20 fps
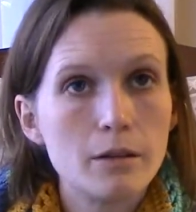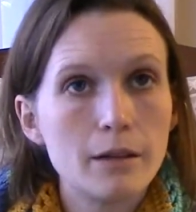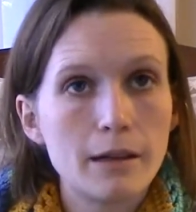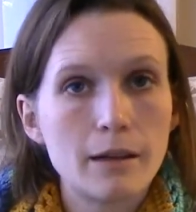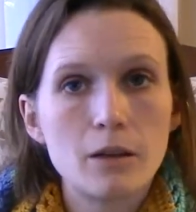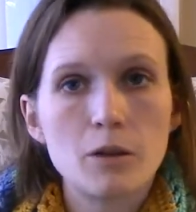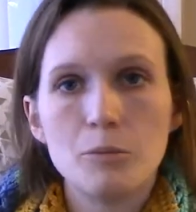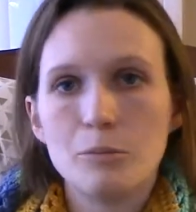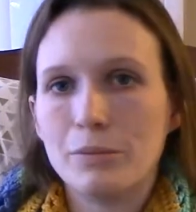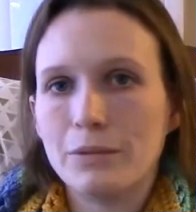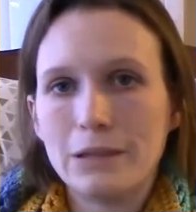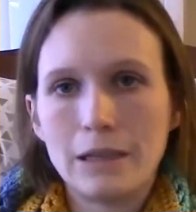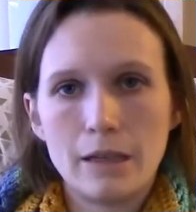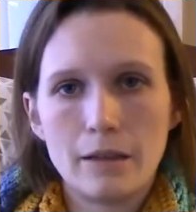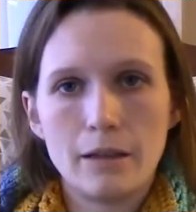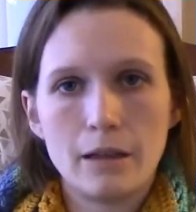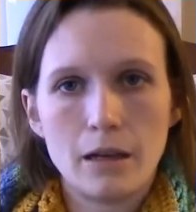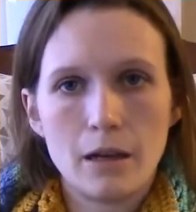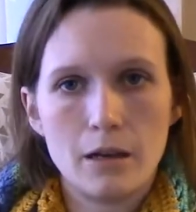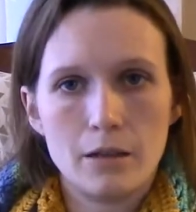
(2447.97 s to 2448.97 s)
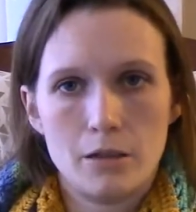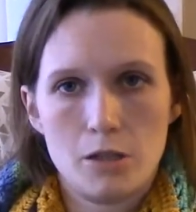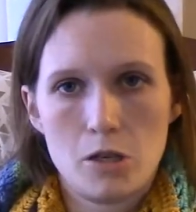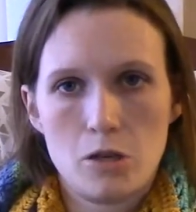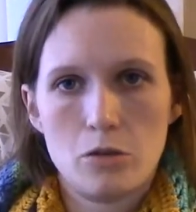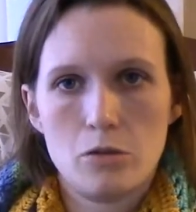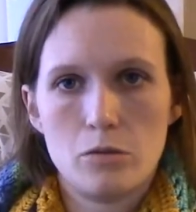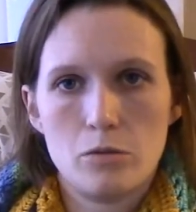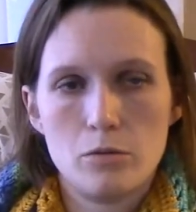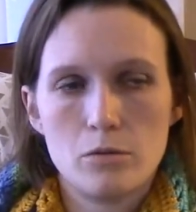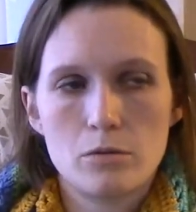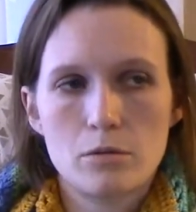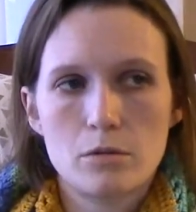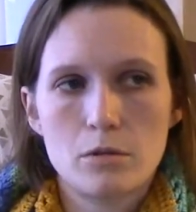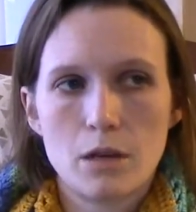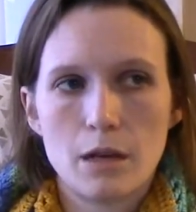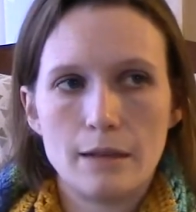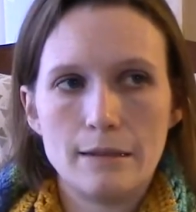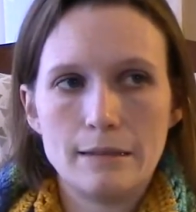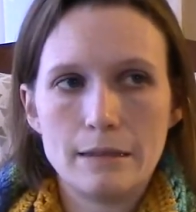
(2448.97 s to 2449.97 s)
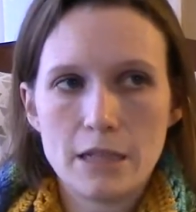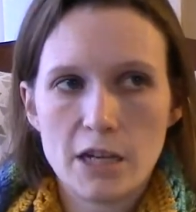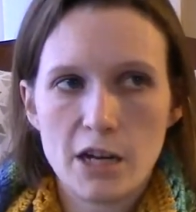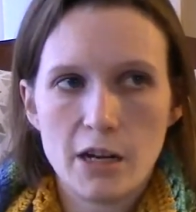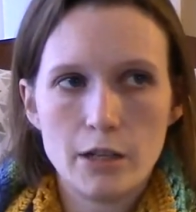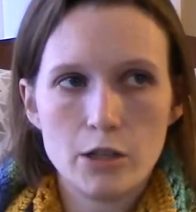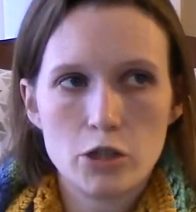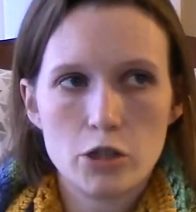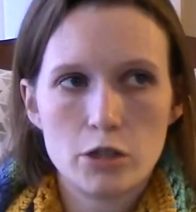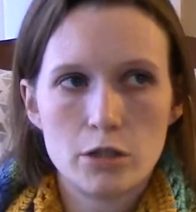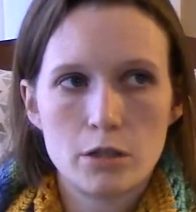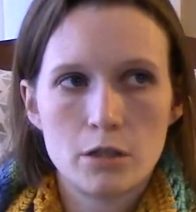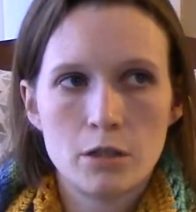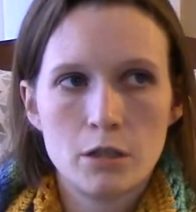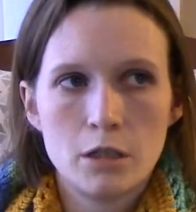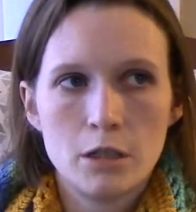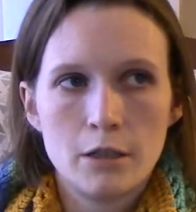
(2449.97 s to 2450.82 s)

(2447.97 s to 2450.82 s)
like completely unused, untouched.